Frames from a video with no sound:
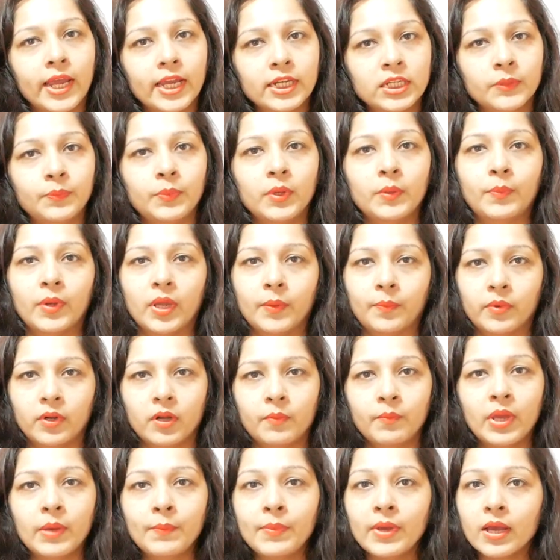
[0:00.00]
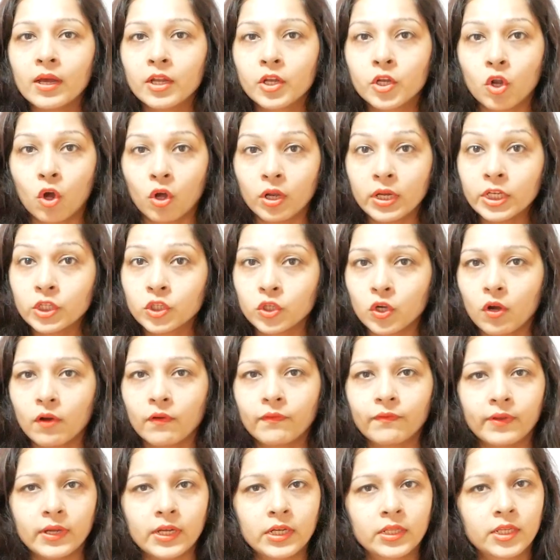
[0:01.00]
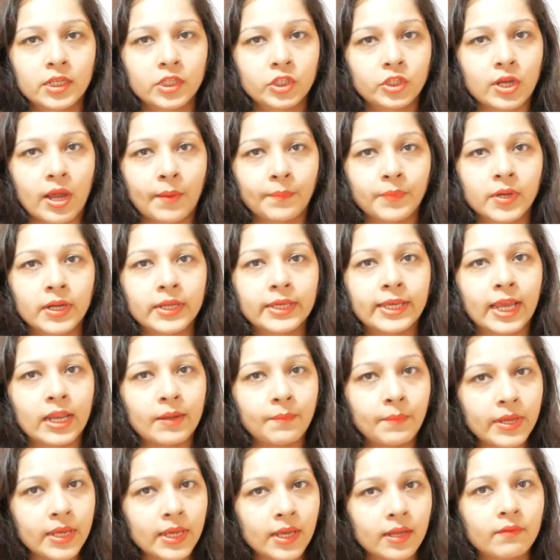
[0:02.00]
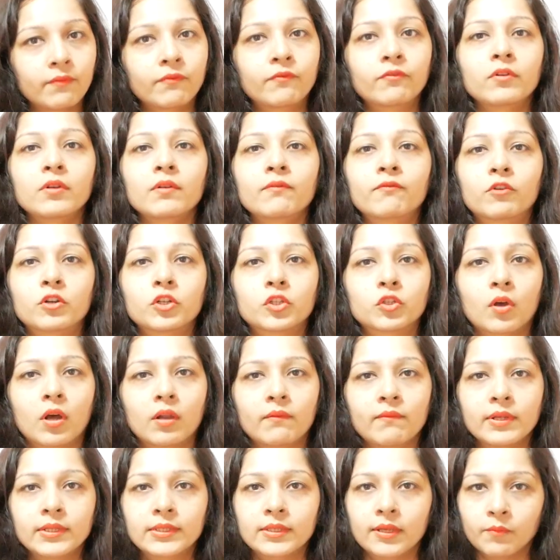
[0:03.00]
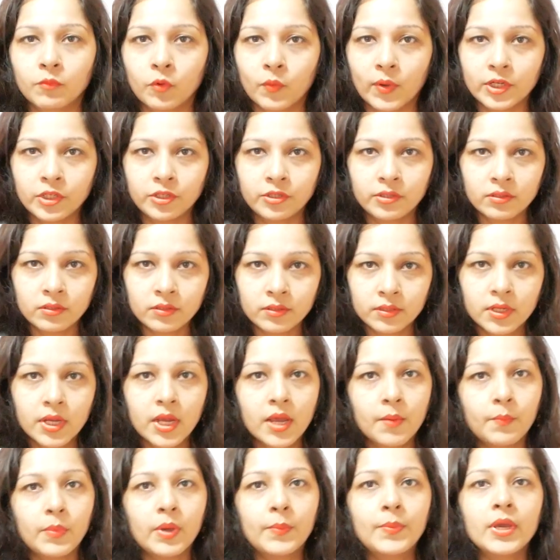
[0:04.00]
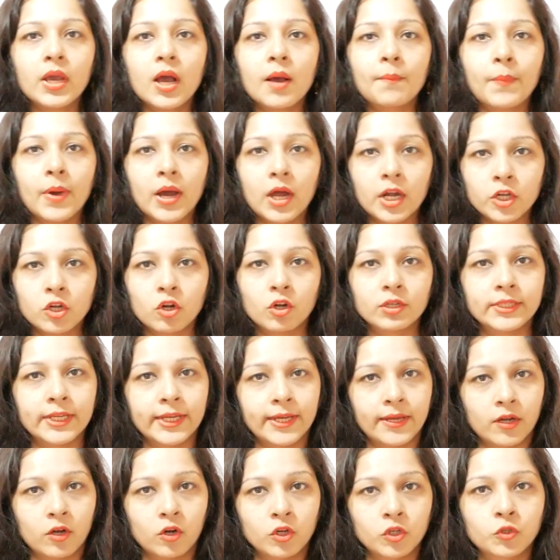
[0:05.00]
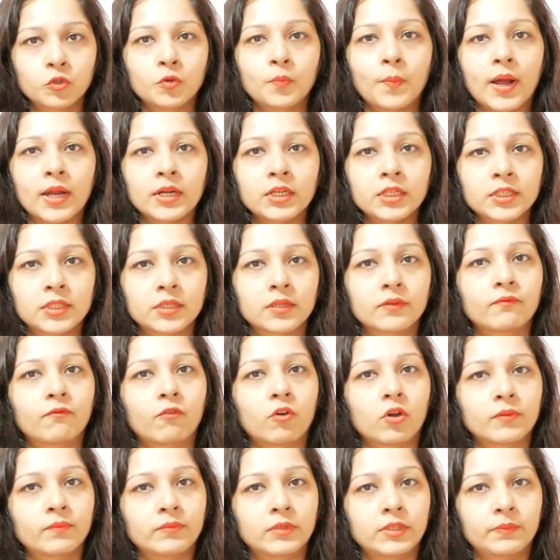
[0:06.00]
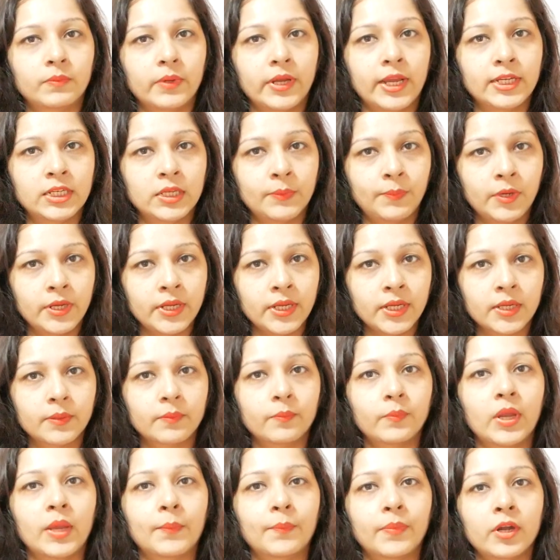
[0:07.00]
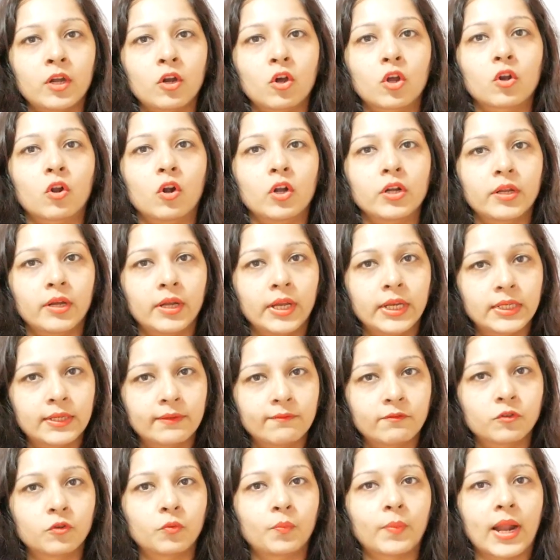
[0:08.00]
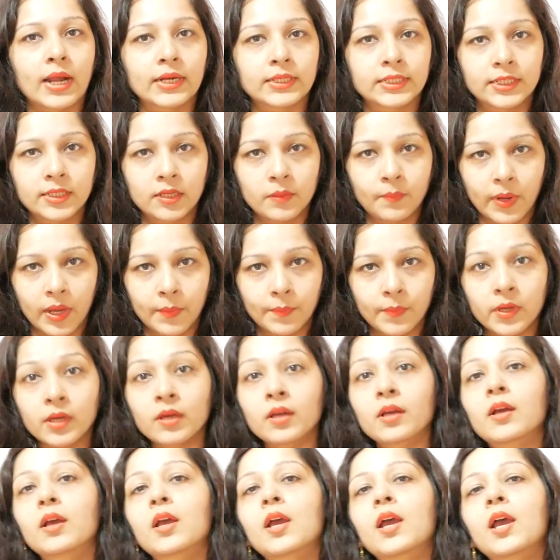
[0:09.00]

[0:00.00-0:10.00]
ATP paper. Maybe a knowledge of this chapter can be helpful for solving some questions, maybe a part or 2 parts for ATP paper or alternative to practical paper.